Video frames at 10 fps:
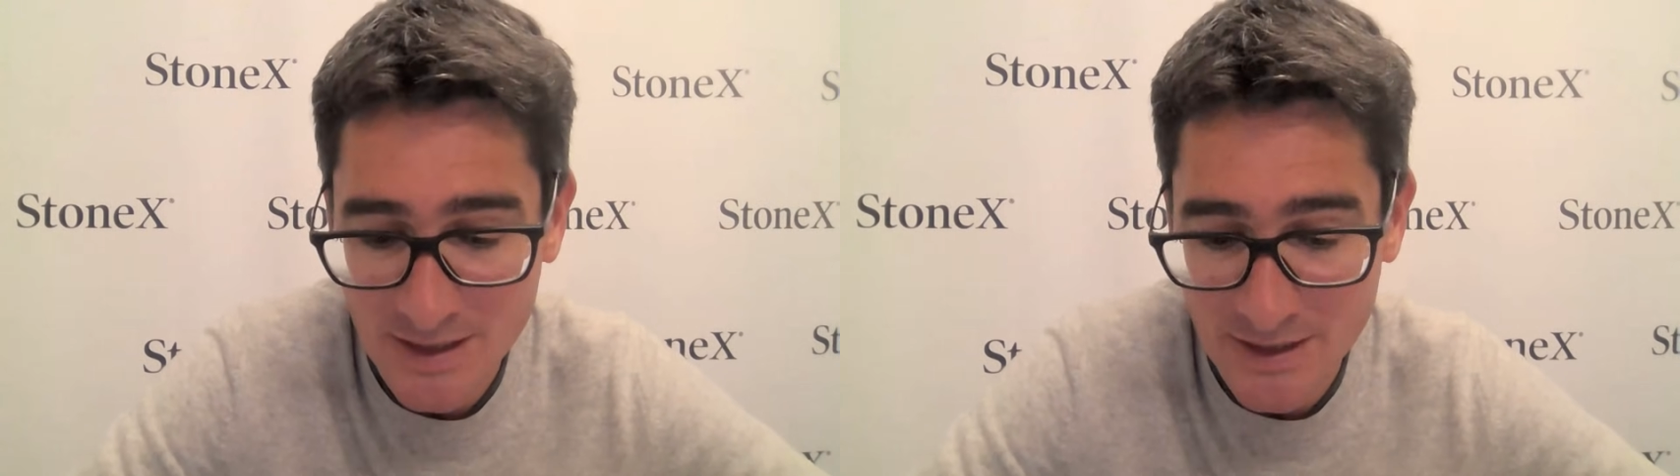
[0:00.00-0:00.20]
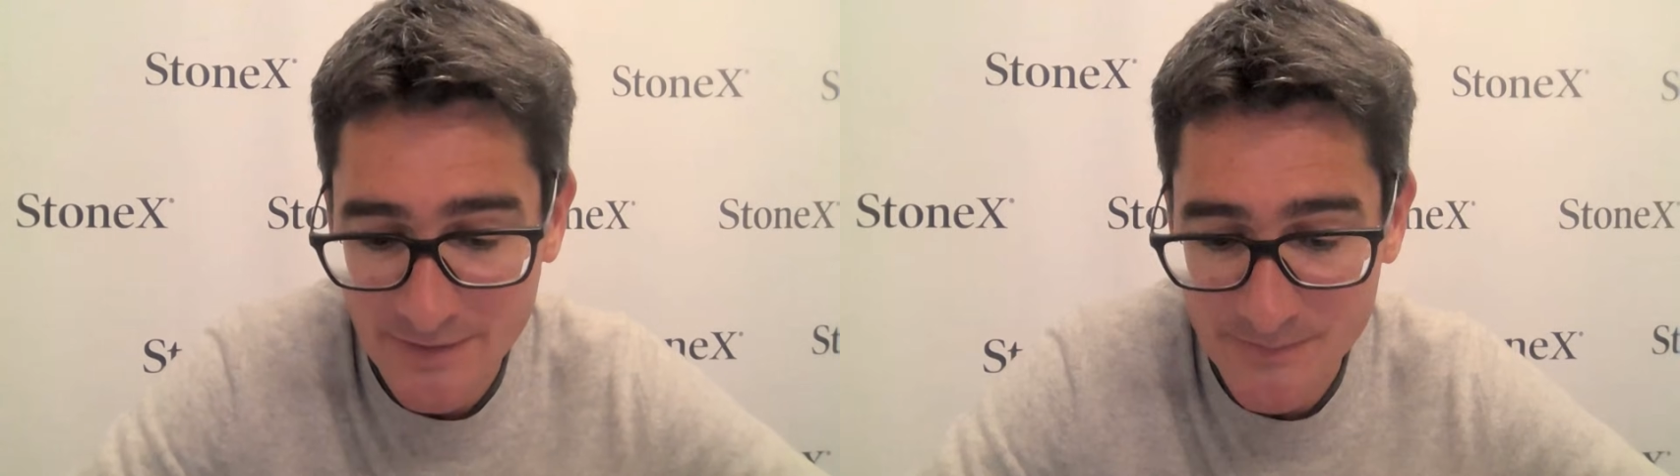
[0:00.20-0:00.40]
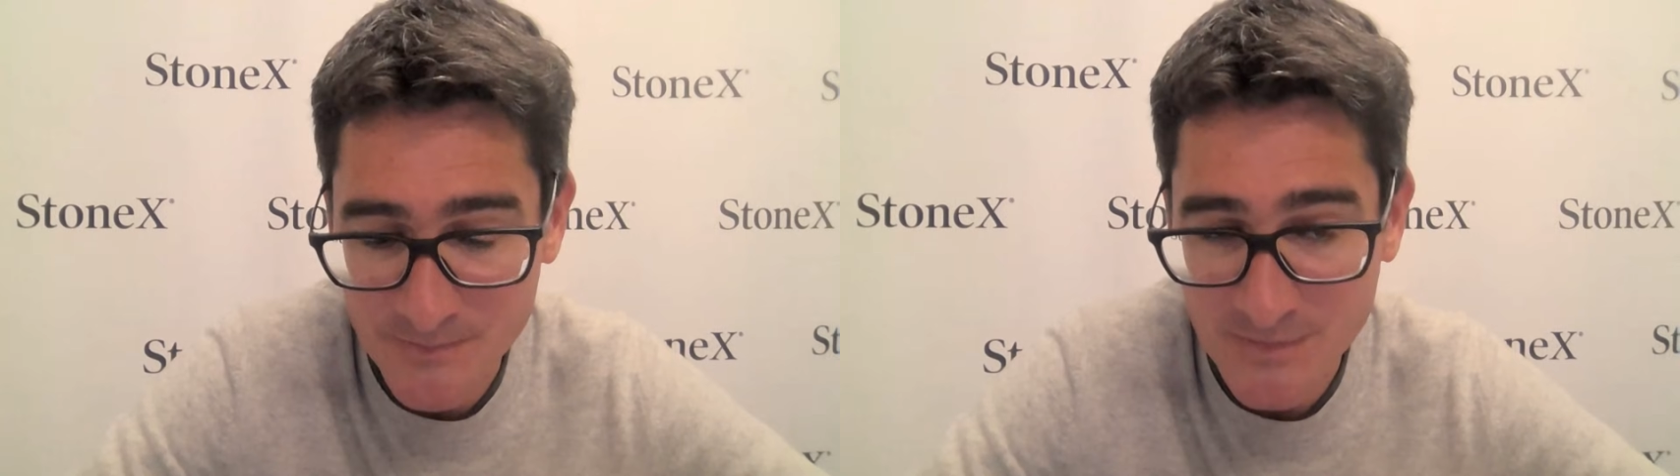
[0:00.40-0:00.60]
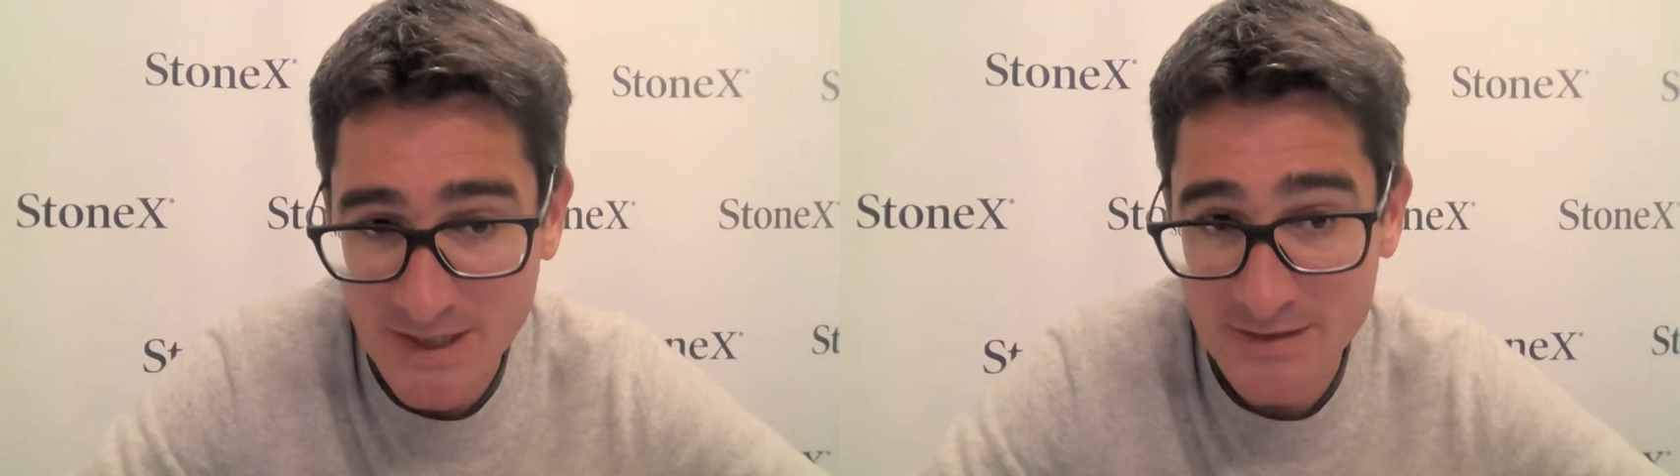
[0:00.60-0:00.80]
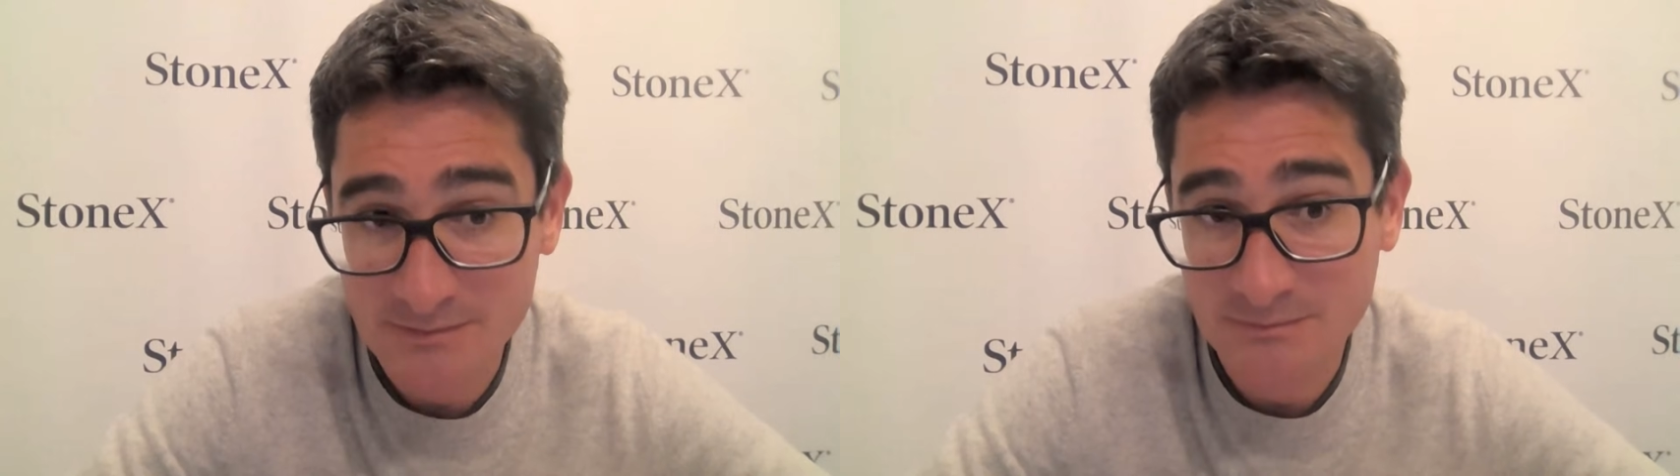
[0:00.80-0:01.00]

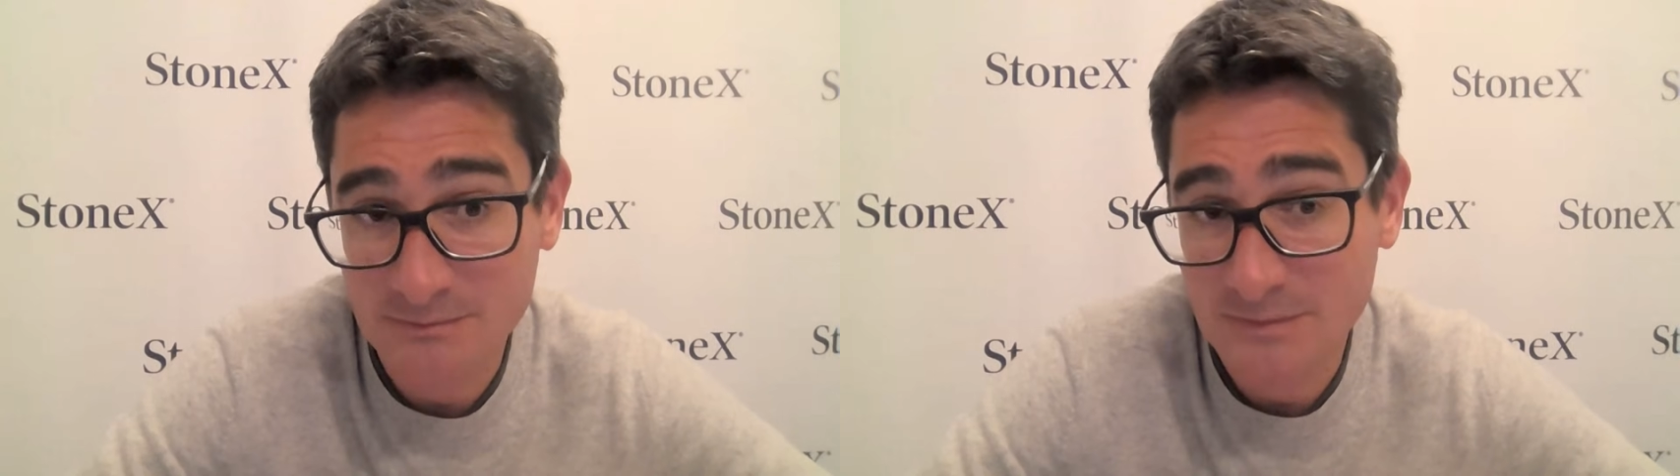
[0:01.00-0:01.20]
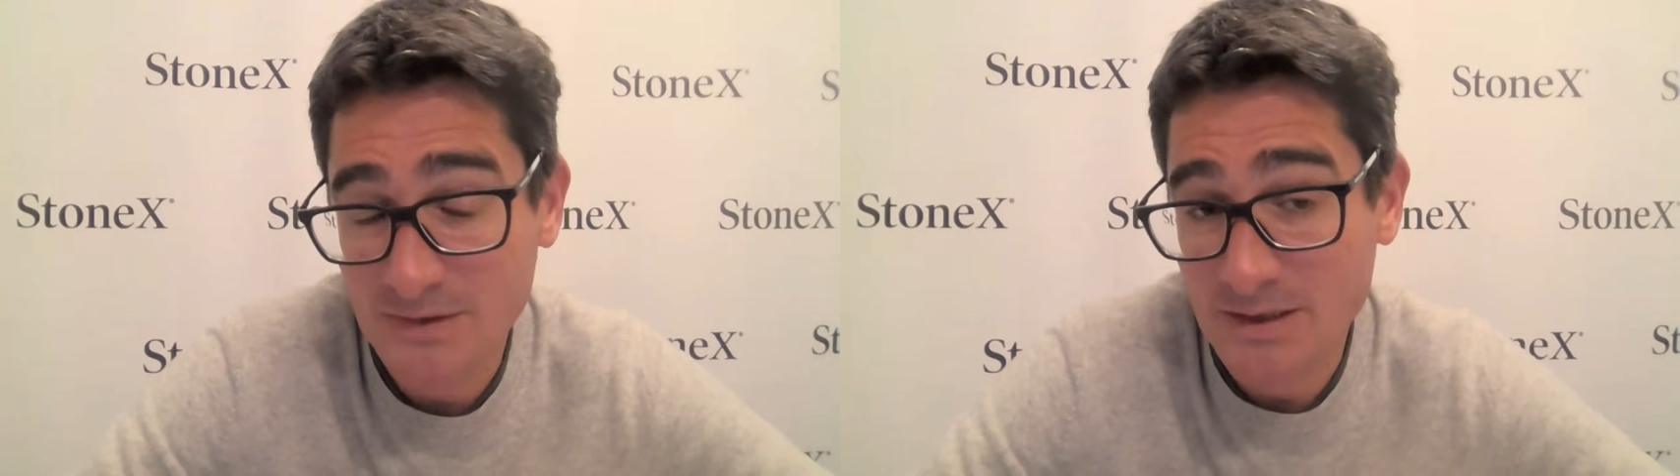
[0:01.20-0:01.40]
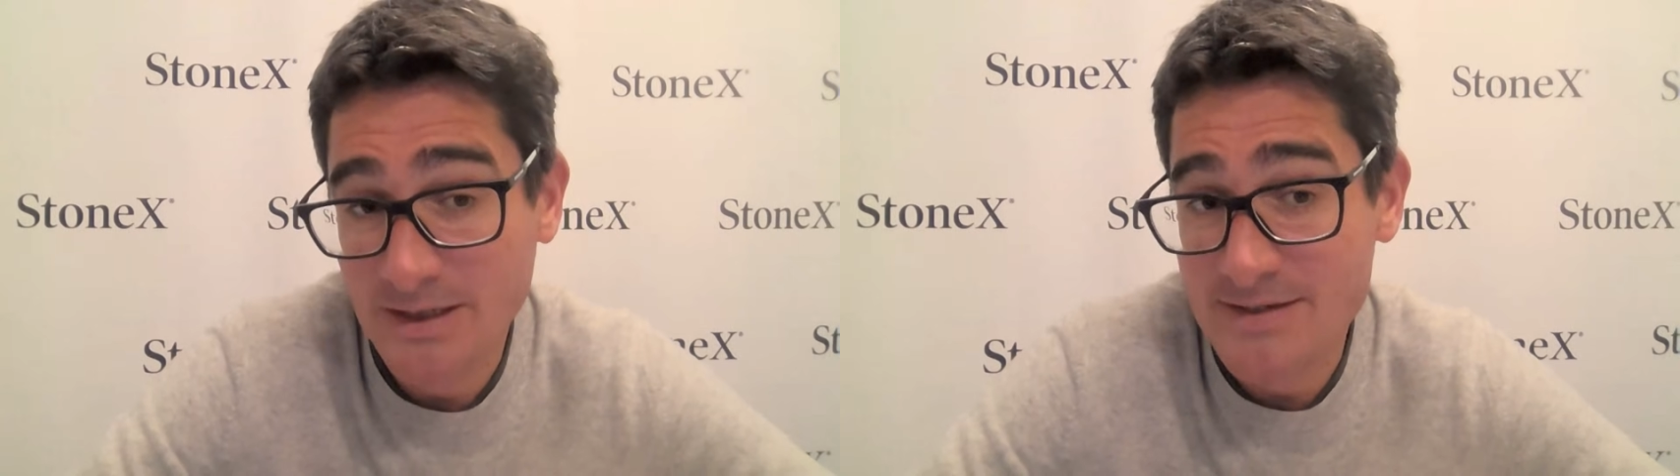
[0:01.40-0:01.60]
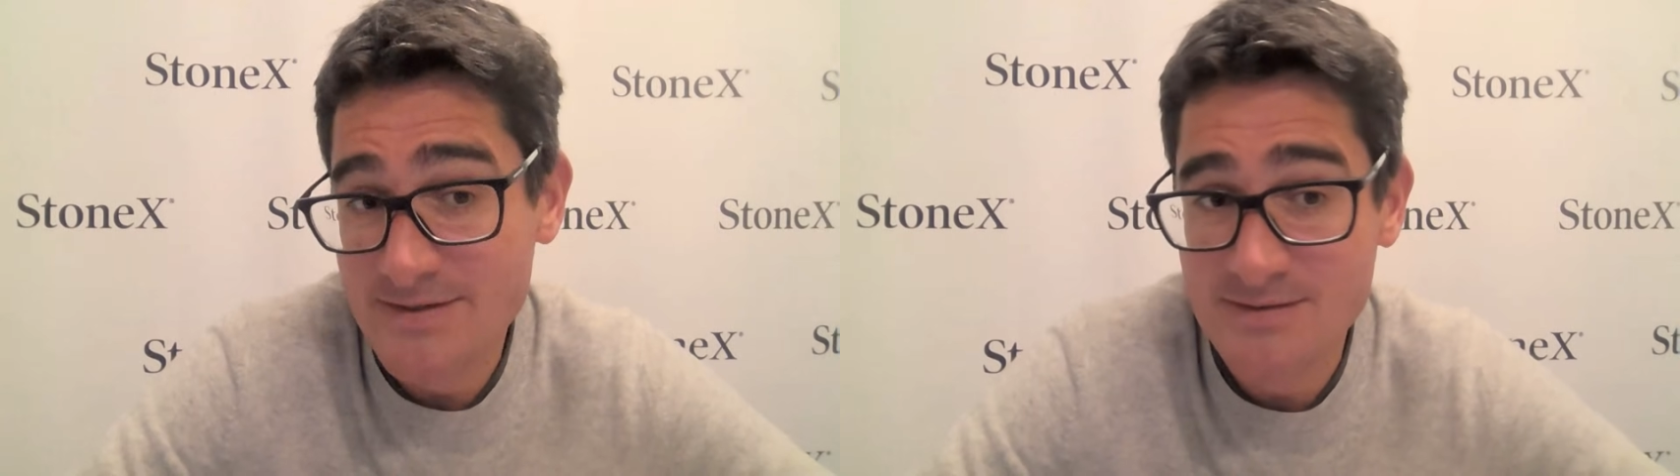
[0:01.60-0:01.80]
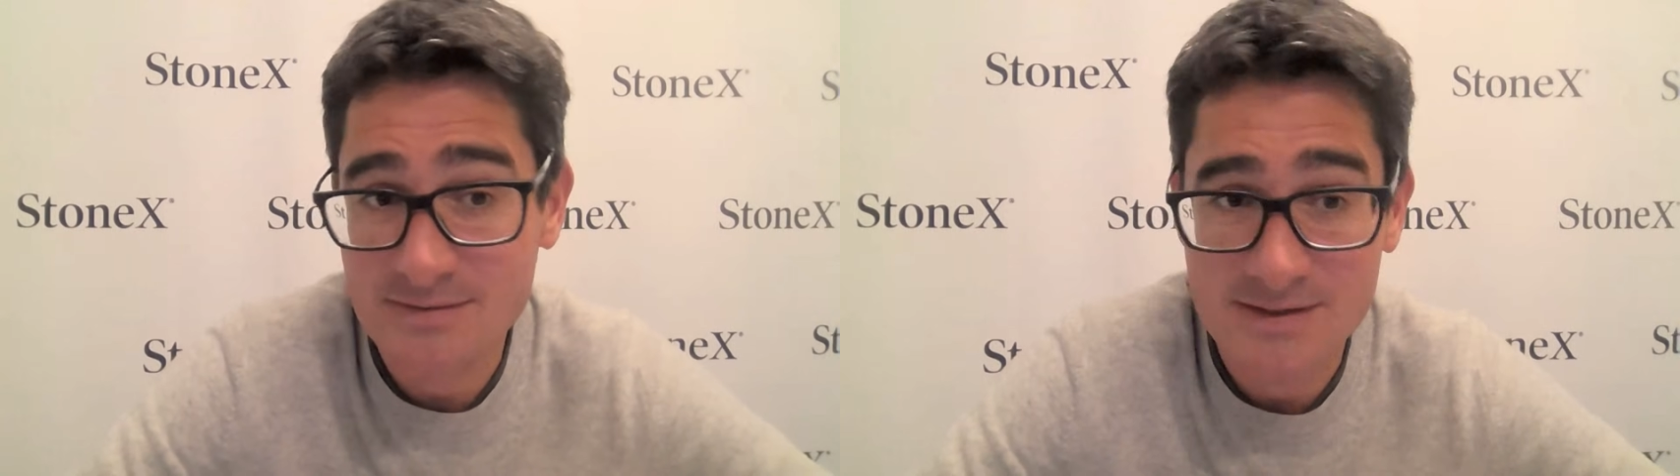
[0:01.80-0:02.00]
And I guess